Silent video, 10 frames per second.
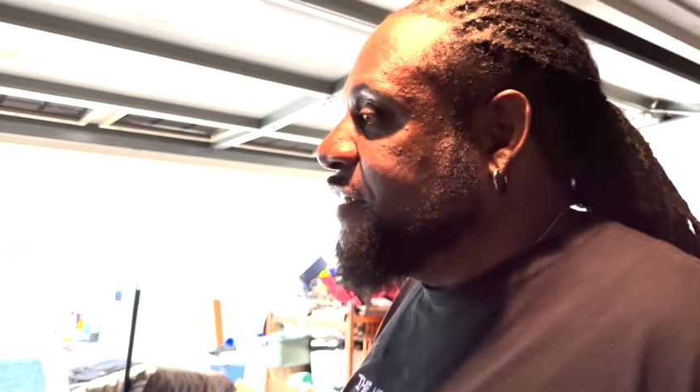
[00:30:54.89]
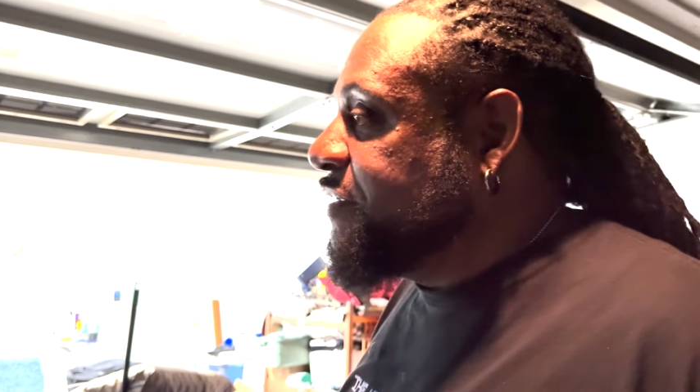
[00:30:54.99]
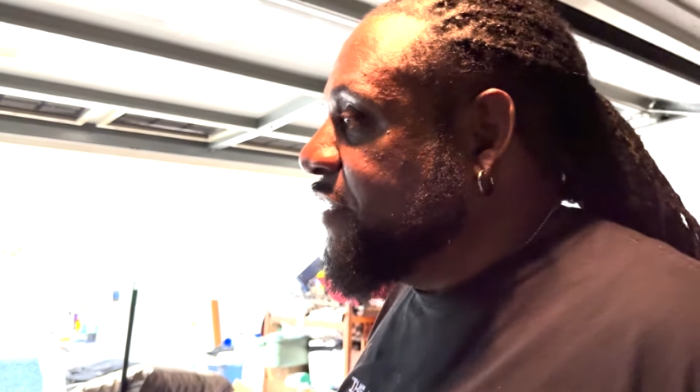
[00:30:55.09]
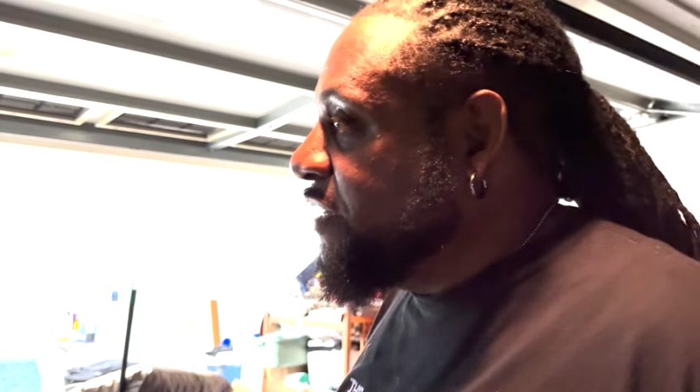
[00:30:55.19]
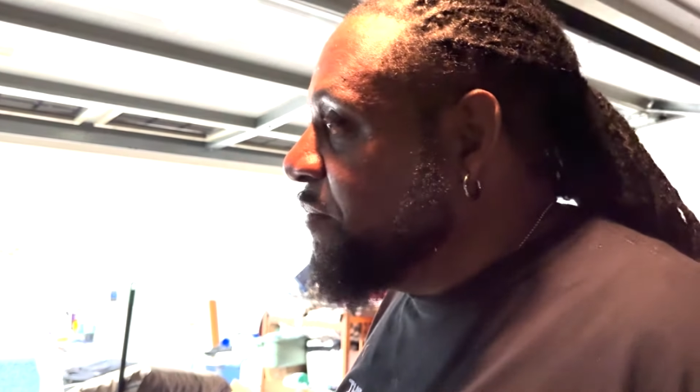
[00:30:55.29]
it has
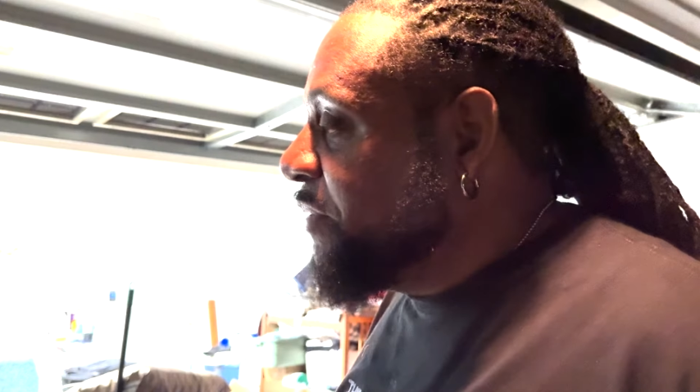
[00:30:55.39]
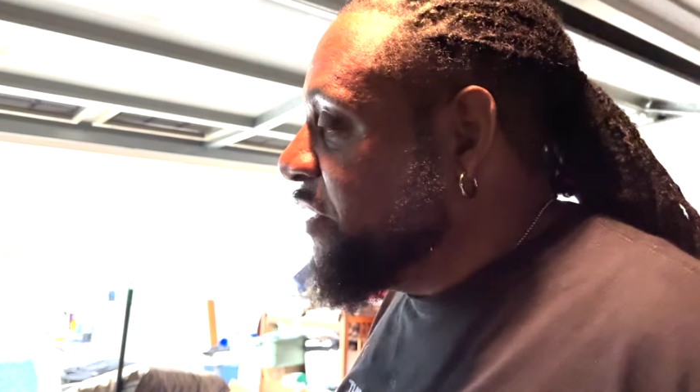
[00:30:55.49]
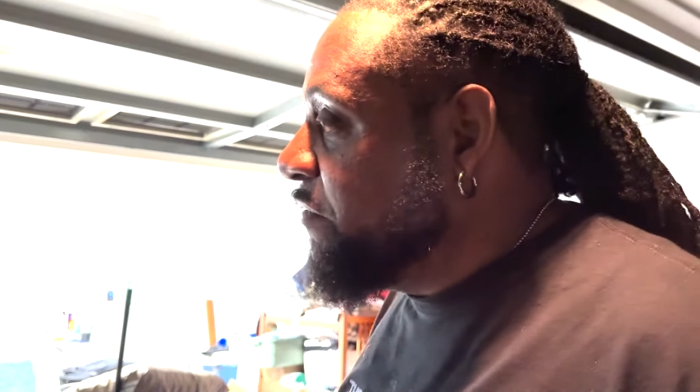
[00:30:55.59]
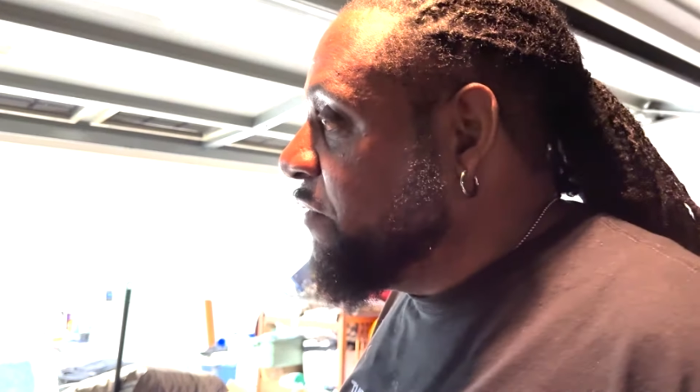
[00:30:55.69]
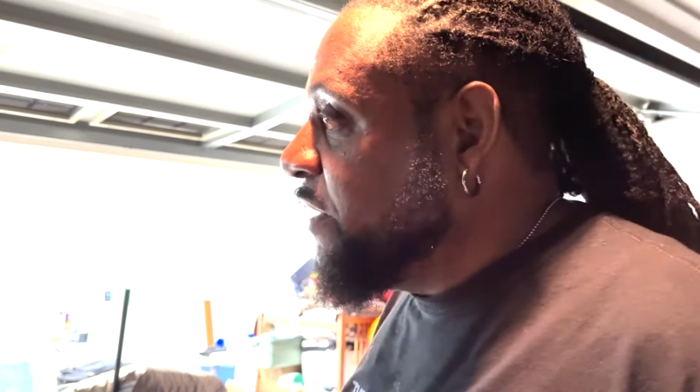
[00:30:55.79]
an
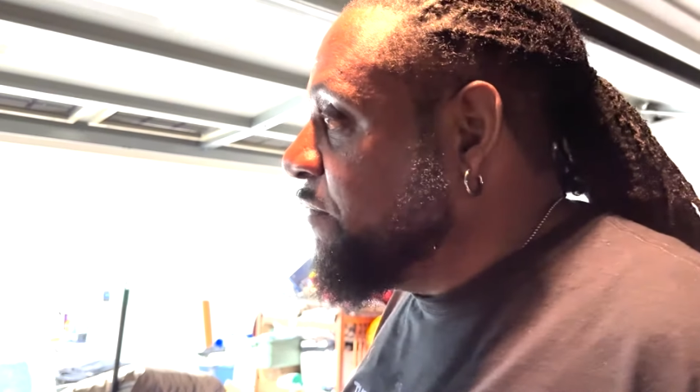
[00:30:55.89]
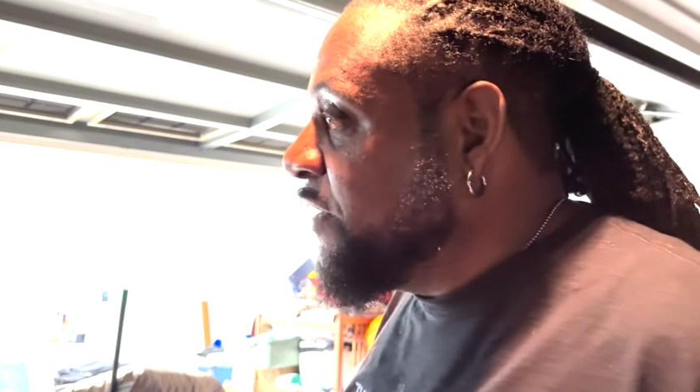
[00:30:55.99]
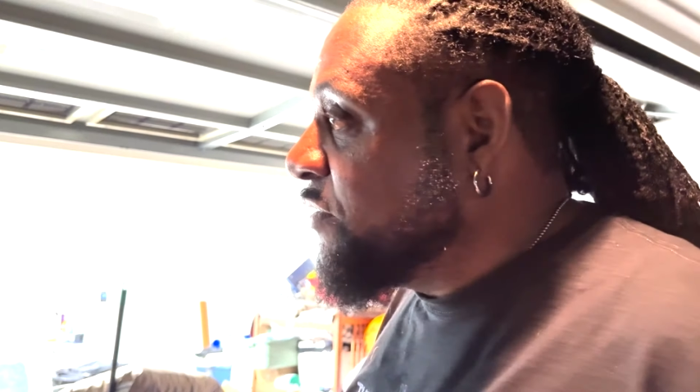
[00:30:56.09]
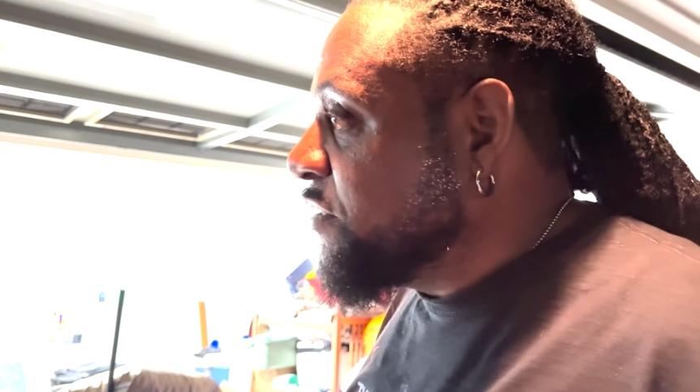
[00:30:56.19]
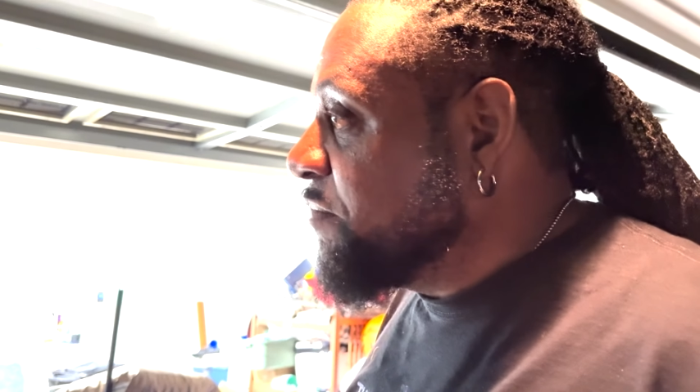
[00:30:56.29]
independent rear
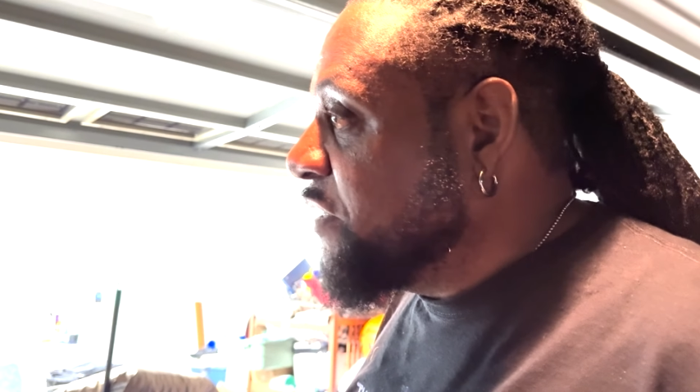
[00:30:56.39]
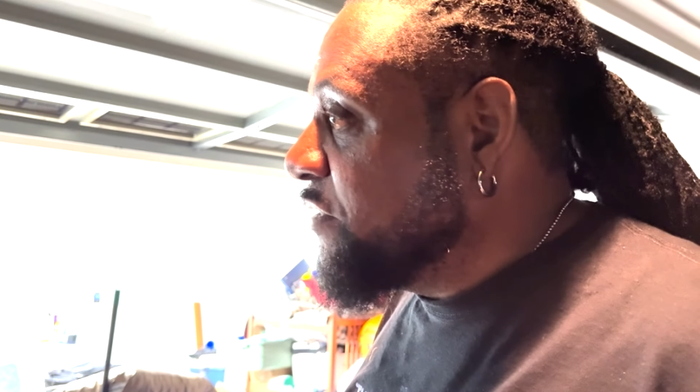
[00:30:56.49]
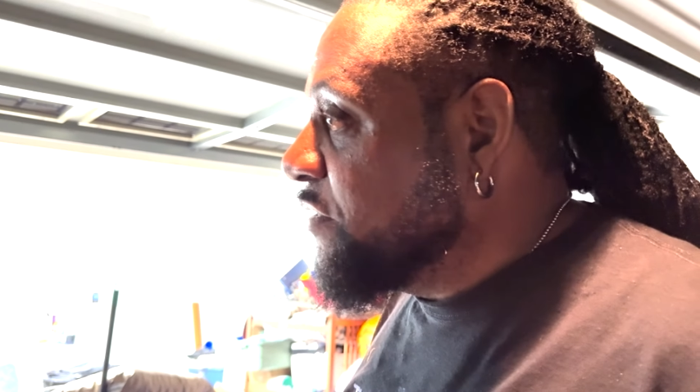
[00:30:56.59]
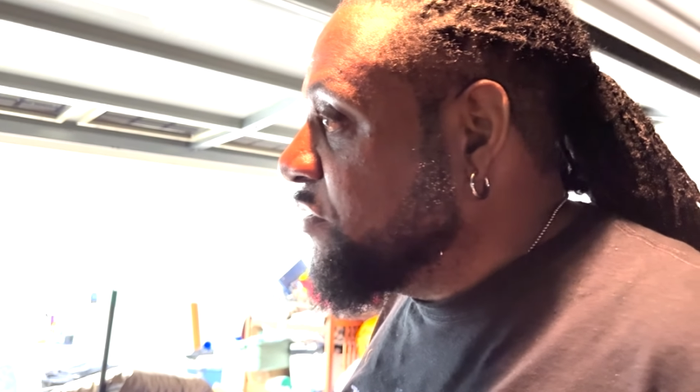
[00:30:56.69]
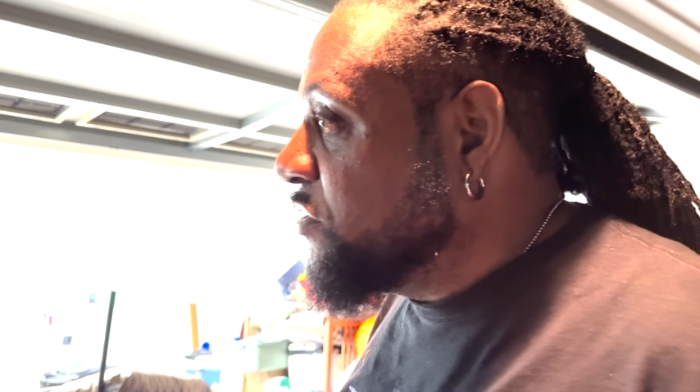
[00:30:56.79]

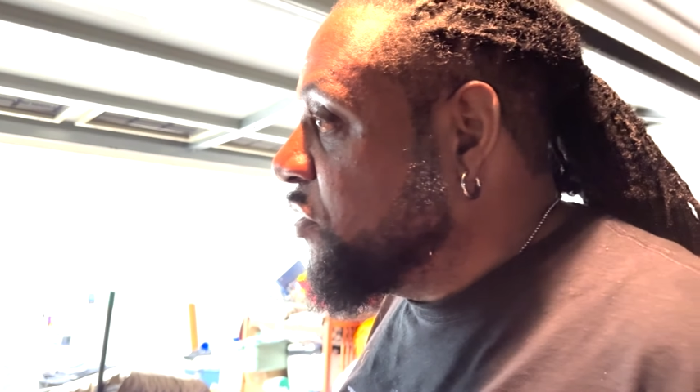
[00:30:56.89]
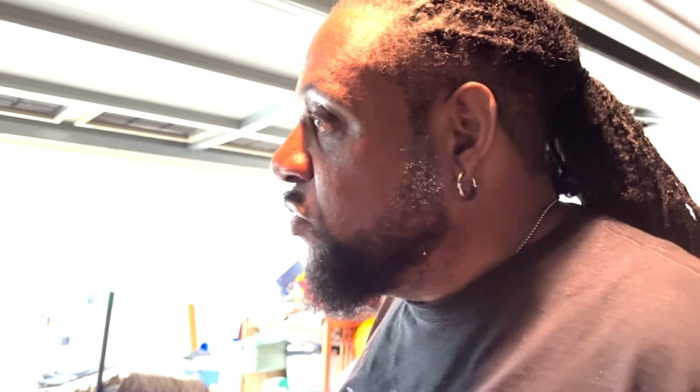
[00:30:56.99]
suspension. So